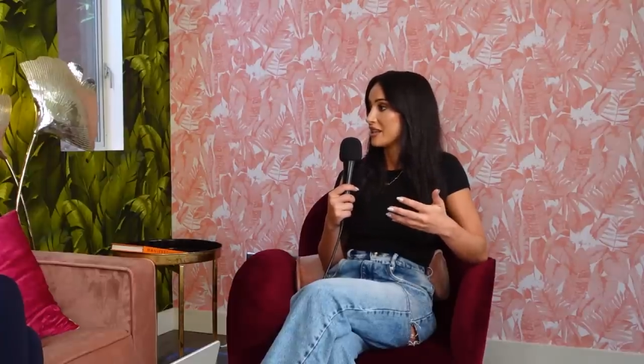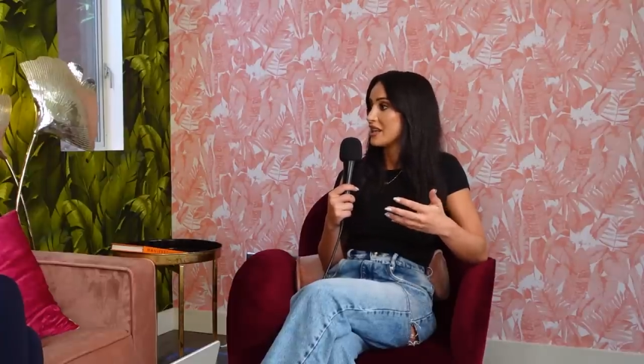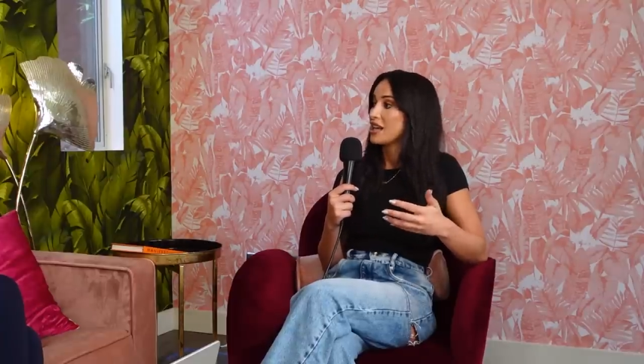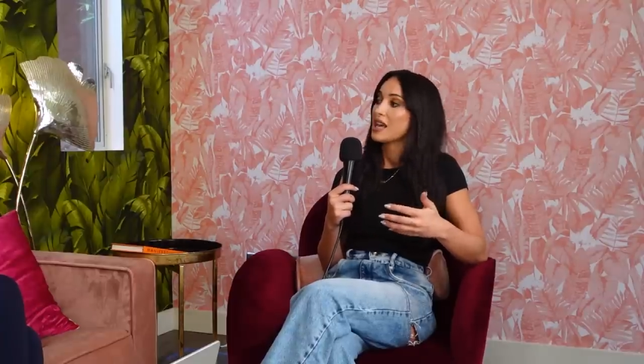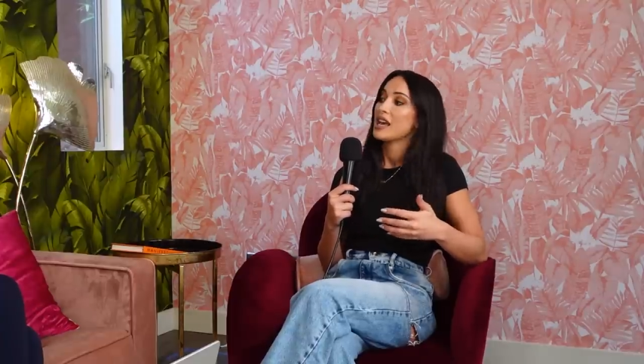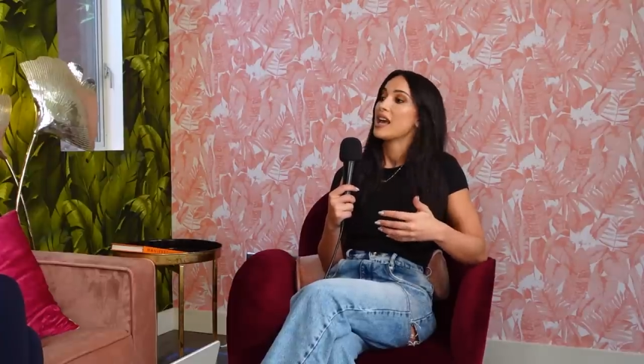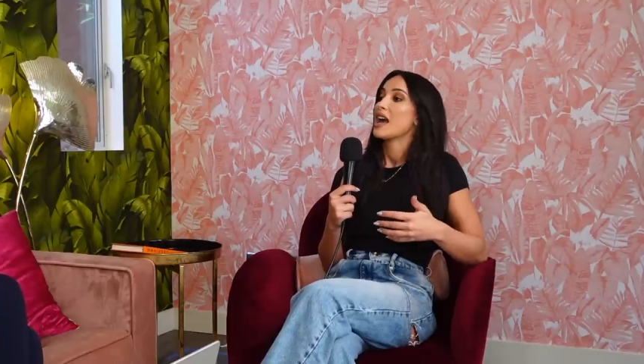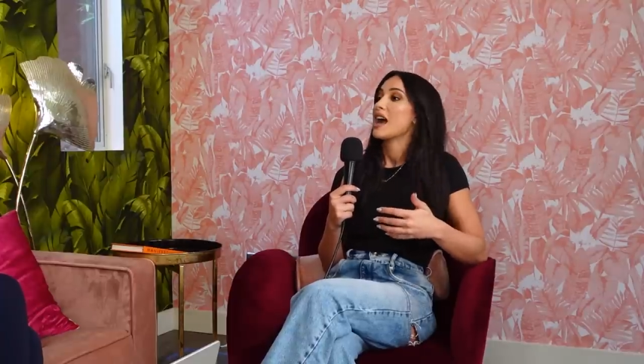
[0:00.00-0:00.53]

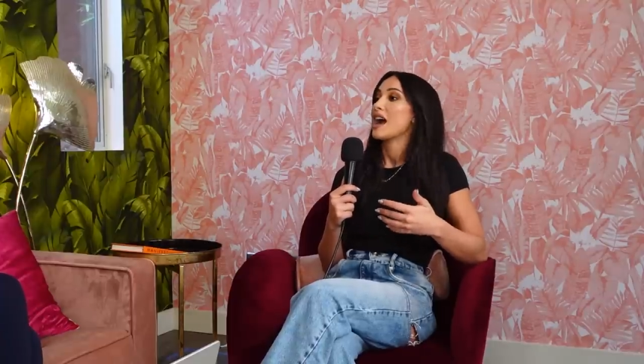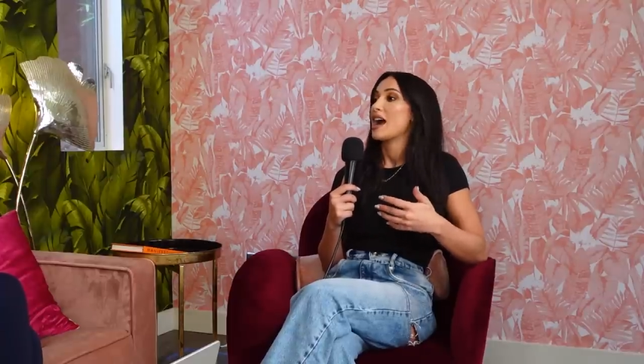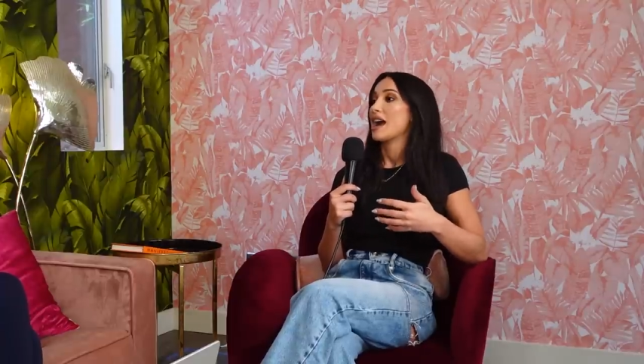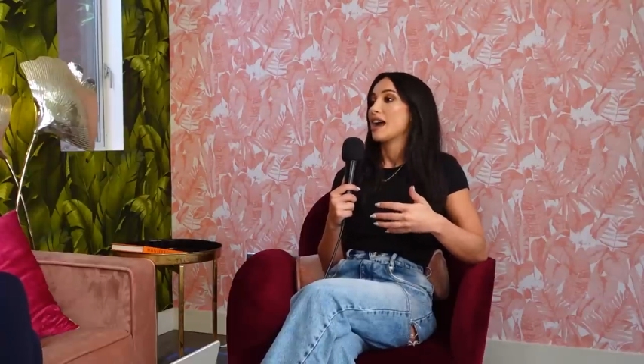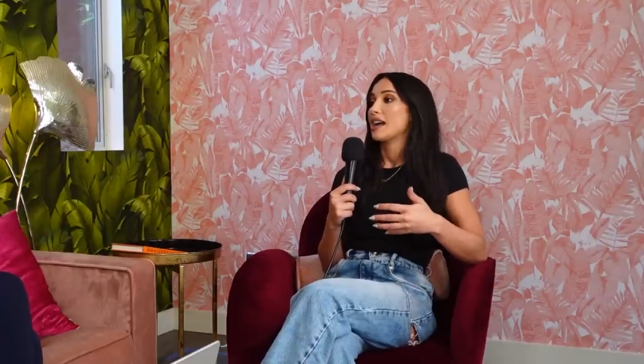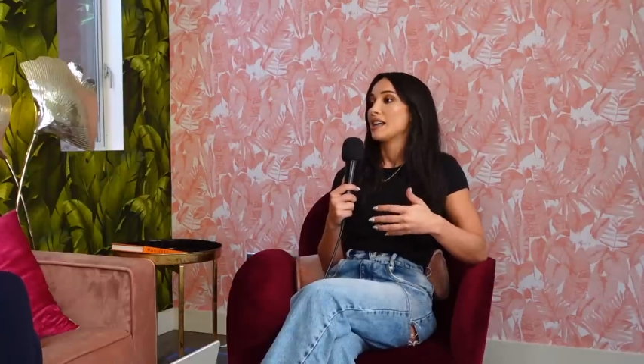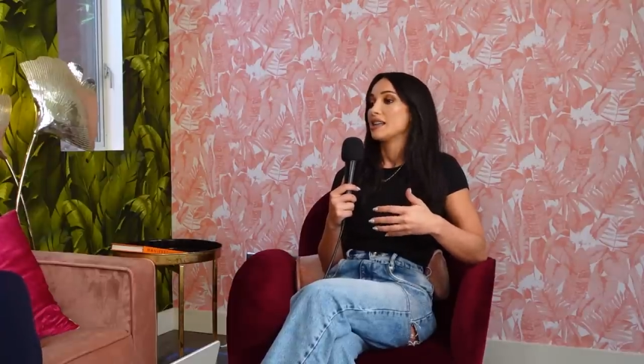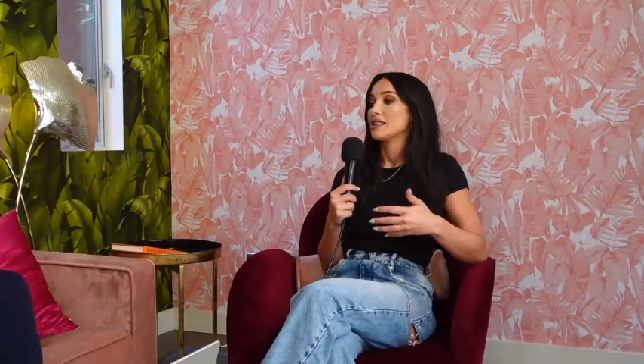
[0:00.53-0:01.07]
Mm.
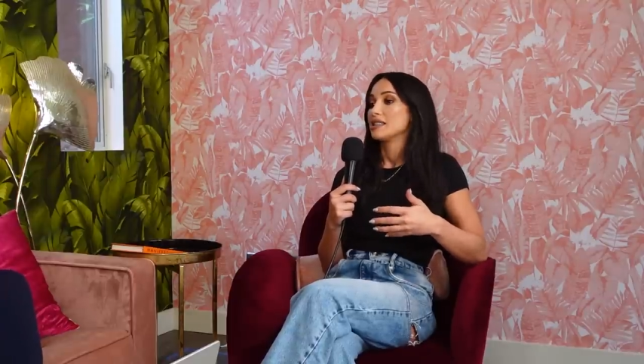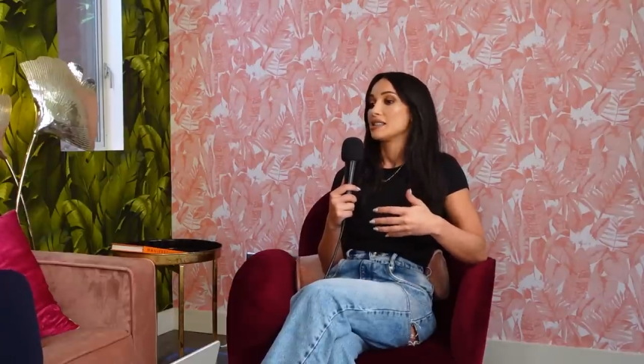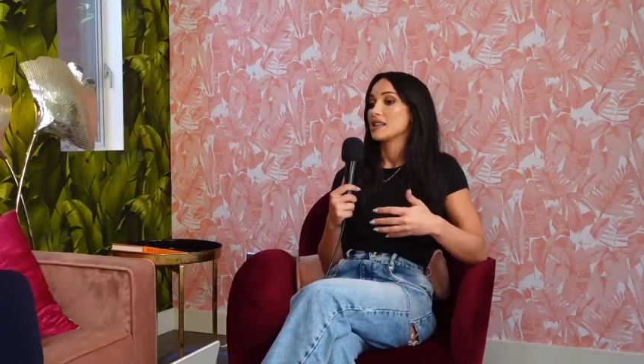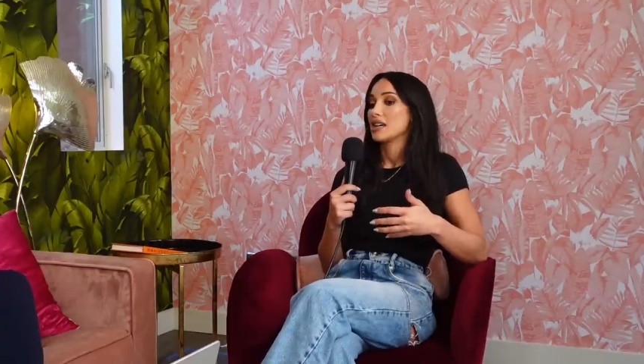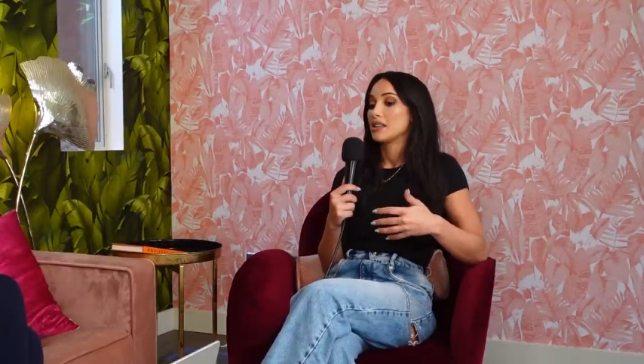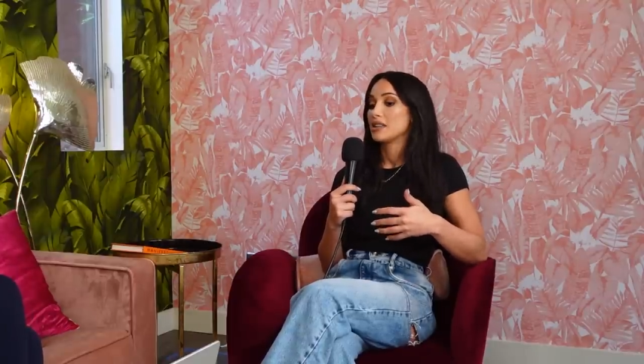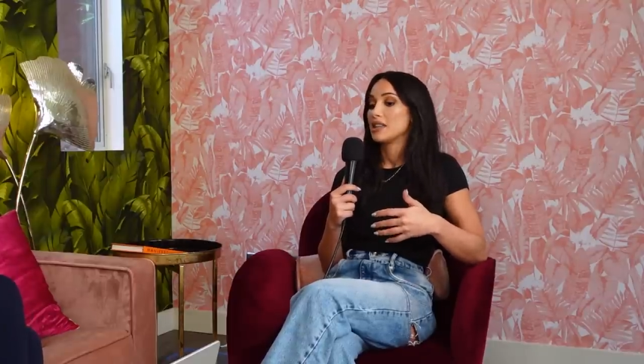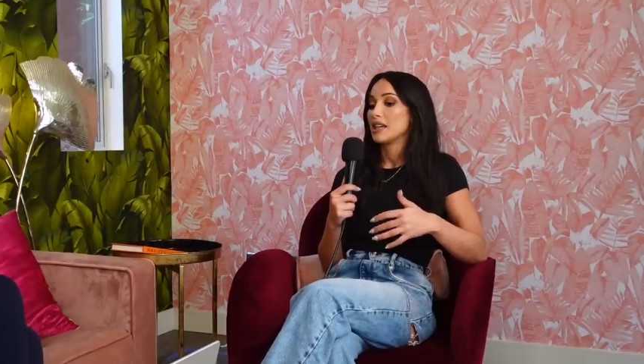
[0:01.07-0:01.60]
And
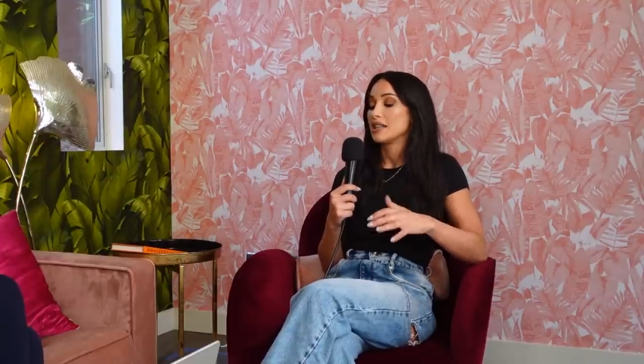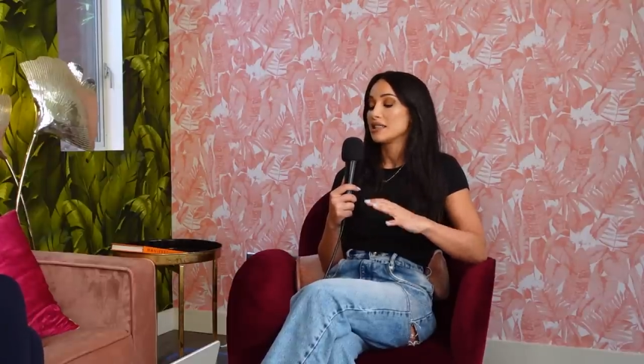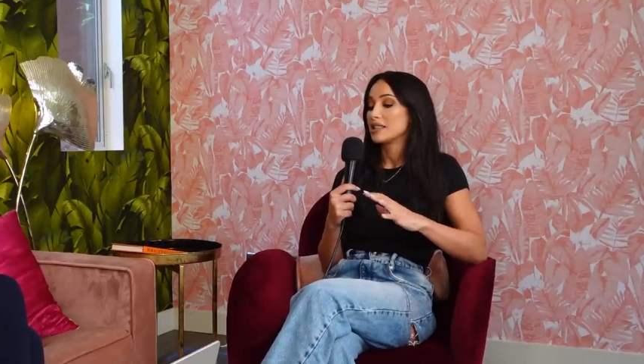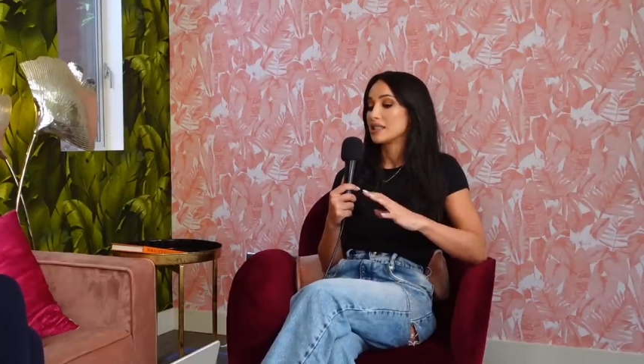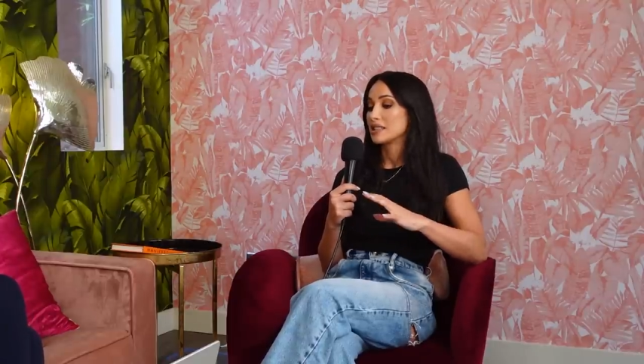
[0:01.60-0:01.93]
this